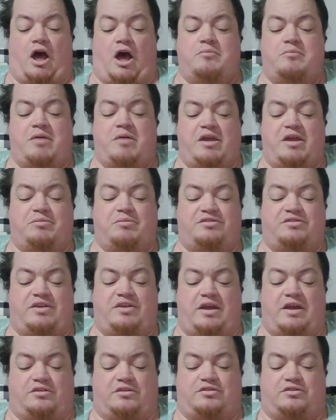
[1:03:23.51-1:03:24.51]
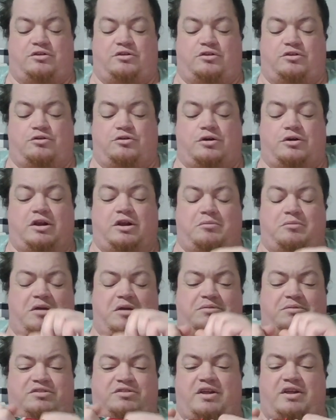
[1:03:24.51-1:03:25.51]
I make mistakes. You're going
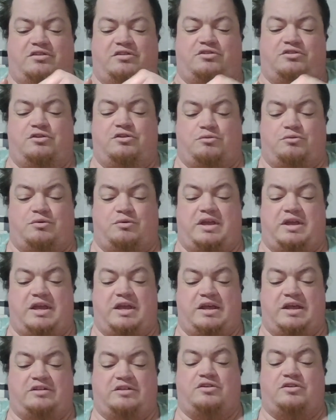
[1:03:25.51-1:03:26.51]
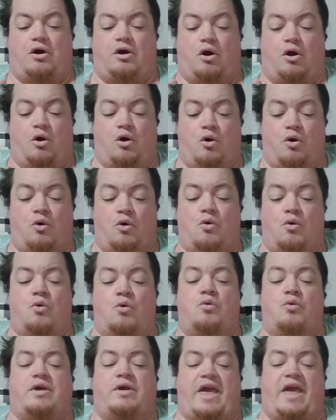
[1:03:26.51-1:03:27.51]
to make mistakes too. It's
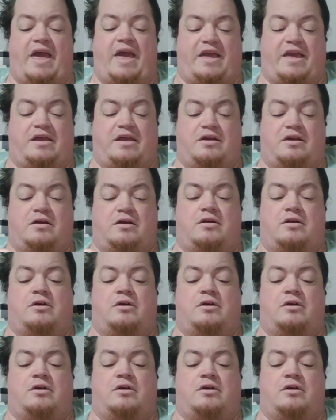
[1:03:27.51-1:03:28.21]
okay.